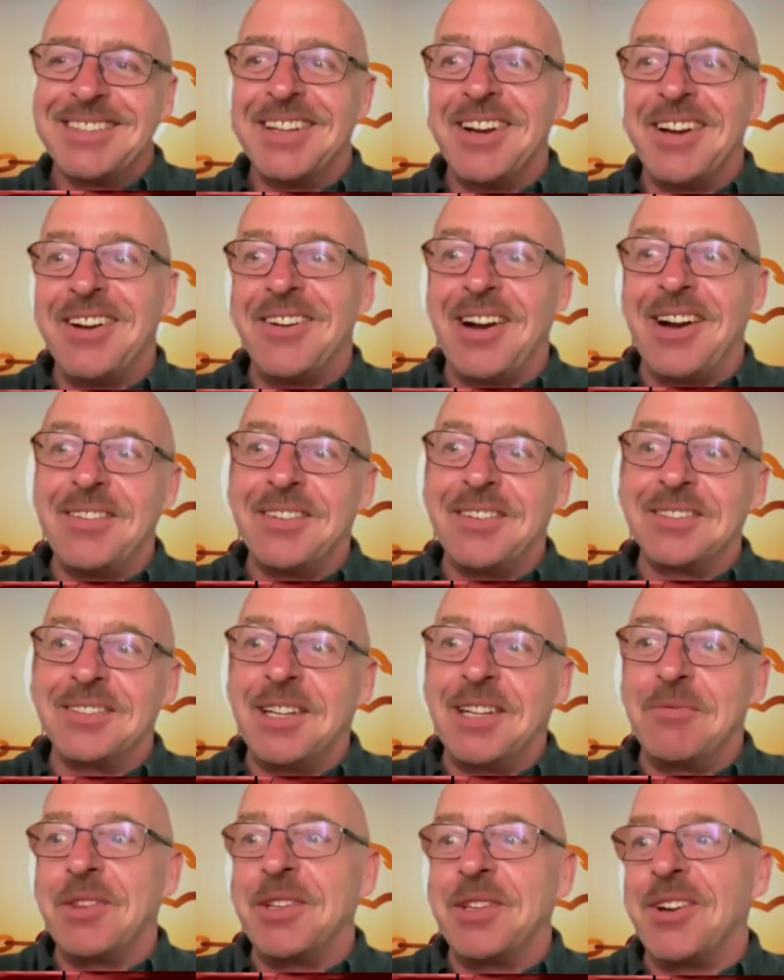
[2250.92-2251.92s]
No, I
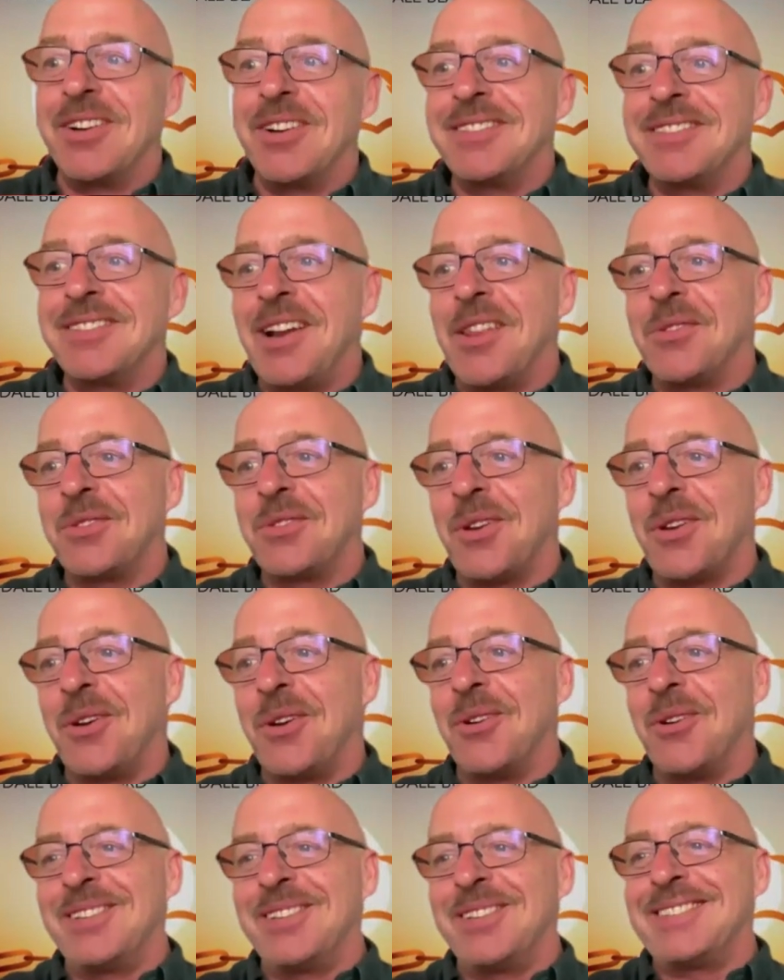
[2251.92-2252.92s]
decided for the dark night of the
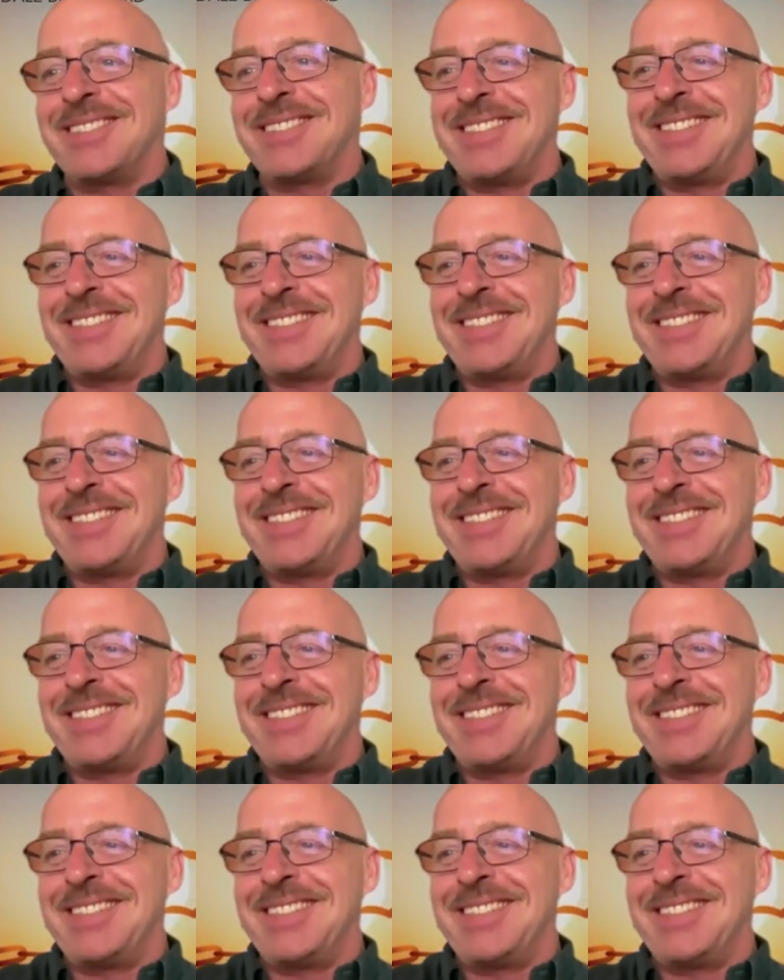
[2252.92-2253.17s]
soul.